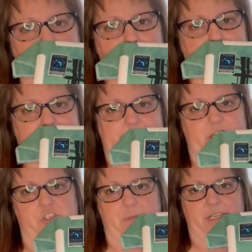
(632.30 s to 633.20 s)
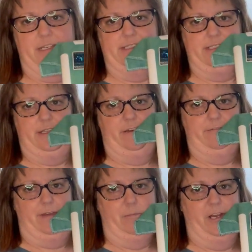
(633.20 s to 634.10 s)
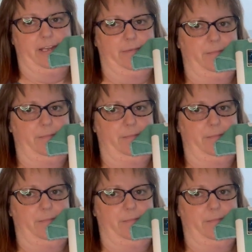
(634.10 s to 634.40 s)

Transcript: from Be Stitch Me is the fabric